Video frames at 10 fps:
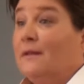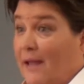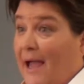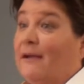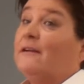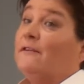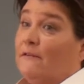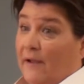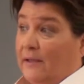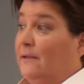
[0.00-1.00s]
lack of
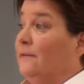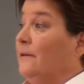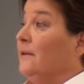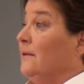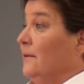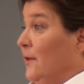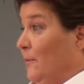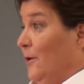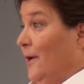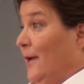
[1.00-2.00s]
effective
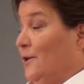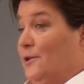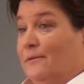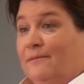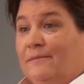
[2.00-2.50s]
communication.